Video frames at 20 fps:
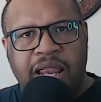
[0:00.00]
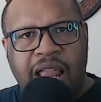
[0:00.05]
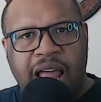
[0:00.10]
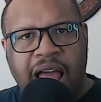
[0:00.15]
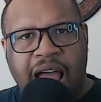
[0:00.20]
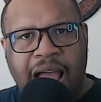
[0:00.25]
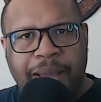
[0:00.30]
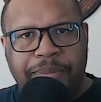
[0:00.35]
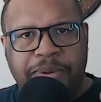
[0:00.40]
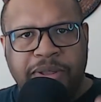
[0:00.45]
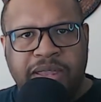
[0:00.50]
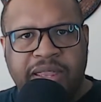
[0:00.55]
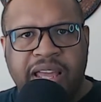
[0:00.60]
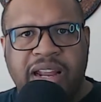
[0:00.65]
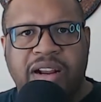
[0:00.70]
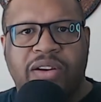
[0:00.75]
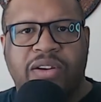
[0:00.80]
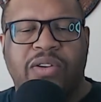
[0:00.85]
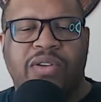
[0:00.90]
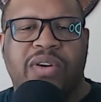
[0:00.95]

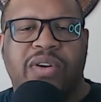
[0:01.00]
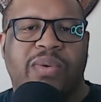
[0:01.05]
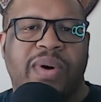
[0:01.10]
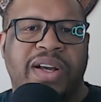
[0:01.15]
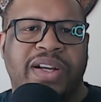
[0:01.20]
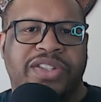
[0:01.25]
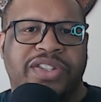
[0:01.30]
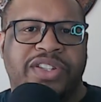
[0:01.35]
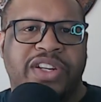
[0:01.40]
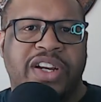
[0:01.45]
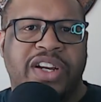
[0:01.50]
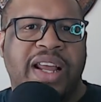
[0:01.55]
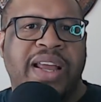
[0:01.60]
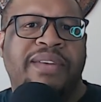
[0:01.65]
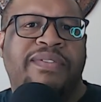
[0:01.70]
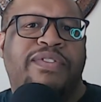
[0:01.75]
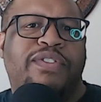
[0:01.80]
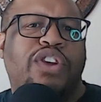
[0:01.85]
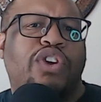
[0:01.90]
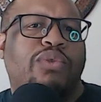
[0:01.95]
hypothetical question.
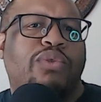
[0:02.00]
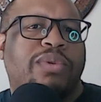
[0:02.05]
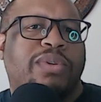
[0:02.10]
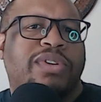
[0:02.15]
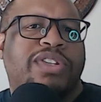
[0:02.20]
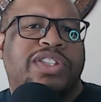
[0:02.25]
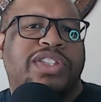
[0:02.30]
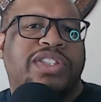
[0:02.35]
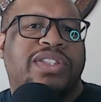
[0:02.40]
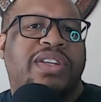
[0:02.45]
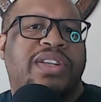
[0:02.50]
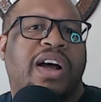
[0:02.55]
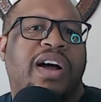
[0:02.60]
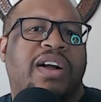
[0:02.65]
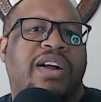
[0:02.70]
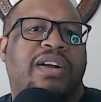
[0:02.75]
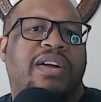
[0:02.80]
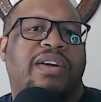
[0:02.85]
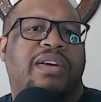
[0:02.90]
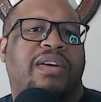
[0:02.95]
If you were
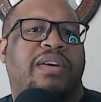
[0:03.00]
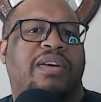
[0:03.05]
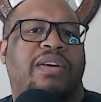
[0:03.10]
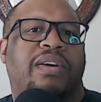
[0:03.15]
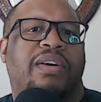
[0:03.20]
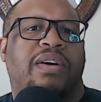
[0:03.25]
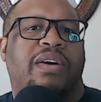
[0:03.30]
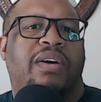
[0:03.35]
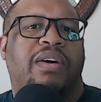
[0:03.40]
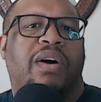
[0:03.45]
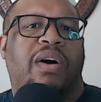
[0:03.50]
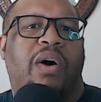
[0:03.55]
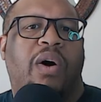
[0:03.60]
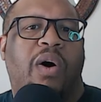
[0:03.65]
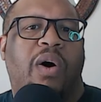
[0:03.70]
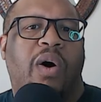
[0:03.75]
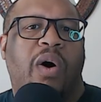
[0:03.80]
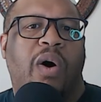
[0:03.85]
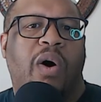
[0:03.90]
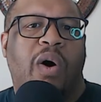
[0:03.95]
stuck
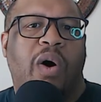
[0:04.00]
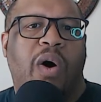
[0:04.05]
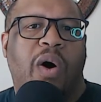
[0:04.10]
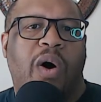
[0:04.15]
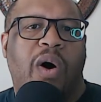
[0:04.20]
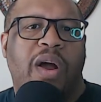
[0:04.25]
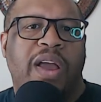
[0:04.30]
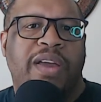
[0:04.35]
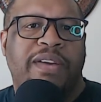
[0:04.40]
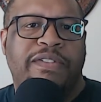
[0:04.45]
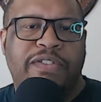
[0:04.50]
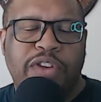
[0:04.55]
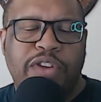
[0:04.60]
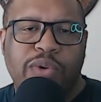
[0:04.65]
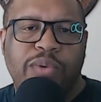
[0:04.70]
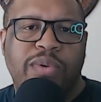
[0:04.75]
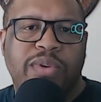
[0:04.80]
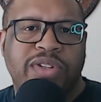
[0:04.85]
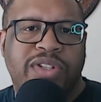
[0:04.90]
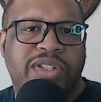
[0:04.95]

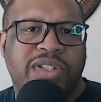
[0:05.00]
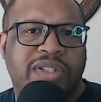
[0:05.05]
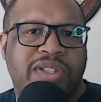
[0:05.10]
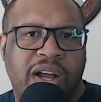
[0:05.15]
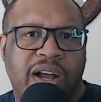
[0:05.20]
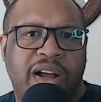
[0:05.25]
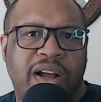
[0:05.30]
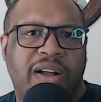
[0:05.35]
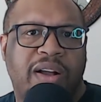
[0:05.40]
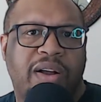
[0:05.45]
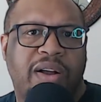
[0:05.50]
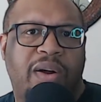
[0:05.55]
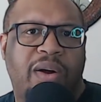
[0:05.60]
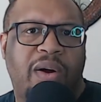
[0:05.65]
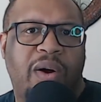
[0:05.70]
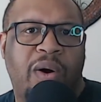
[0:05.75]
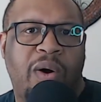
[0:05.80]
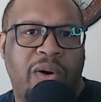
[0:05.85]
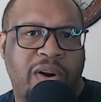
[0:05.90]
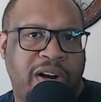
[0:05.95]

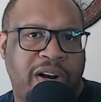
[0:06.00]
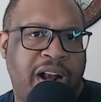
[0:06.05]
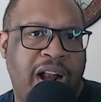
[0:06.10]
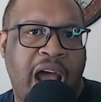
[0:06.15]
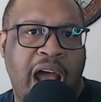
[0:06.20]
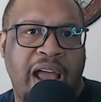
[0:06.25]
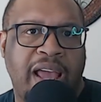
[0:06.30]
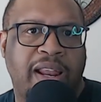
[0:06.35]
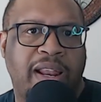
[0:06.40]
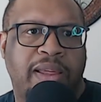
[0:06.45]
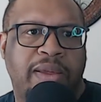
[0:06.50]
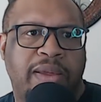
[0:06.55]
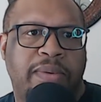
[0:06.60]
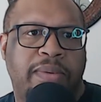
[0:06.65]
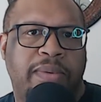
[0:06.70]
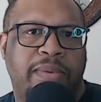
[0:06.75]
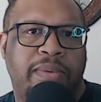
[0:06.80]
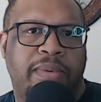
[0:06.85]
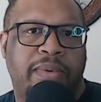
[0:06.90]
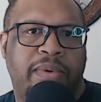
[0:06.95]
on an island,
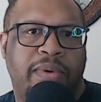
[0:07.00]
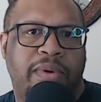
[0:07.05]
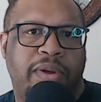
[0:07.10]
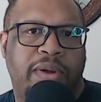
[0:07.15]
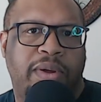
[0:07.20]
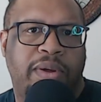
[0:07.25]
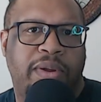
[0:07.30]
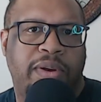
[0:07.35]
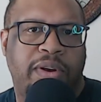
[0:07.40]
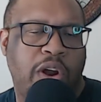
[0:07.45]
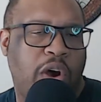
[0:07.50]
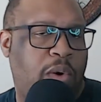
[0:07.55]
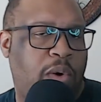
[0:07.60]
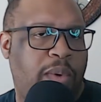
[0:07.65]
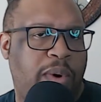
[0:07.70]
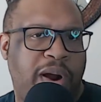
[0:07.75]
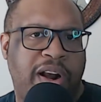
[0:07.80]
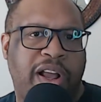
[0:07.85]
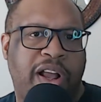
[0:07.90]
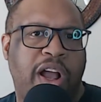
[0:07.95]

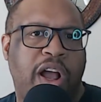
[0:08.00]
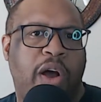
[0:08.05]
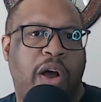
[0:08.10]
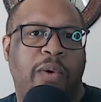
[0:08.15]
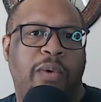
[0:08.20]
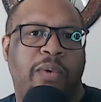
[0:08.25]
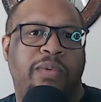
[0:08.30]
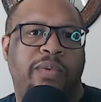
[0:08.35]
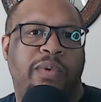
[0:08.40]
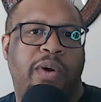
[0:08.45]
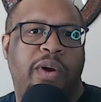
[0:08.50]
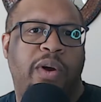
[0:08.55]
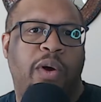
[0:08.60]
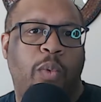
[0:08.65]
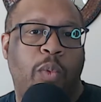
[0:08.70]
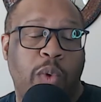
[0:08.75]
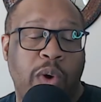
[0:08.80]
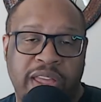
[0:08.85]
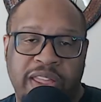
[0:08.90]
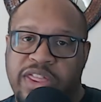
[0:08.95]
nowhere to go,
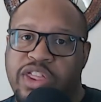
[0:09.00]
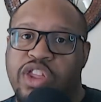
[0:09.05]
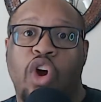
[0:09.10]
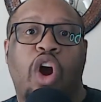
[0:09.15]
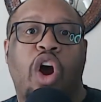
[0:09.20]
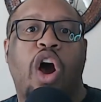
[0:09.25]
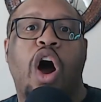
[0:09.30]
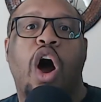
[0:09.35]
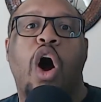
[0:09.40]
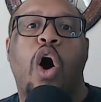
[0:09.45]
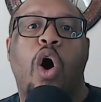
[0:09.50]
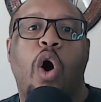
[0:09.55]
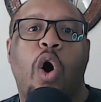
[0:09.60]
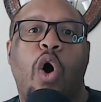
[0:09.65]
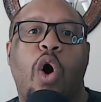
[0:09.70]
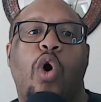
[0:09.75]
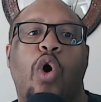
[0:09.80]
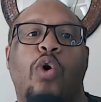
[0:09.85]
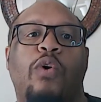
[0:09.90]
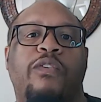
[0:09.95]
with your
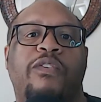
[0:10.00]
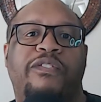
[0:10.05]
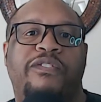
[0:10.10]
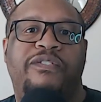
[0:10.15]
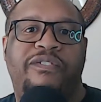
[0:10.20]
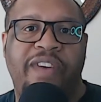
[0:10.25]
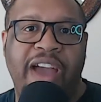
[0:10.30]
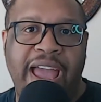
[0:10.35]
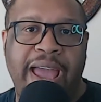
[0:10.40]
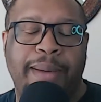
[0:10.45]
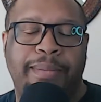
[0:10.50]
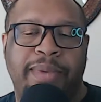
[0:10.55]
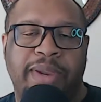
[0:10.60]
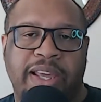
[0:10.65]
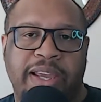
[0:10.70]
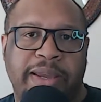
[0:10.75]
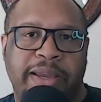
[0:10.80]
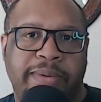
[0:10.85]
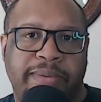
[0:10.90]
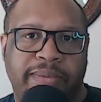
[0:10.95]
whole
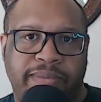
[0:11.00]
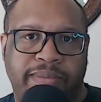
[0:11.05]
family,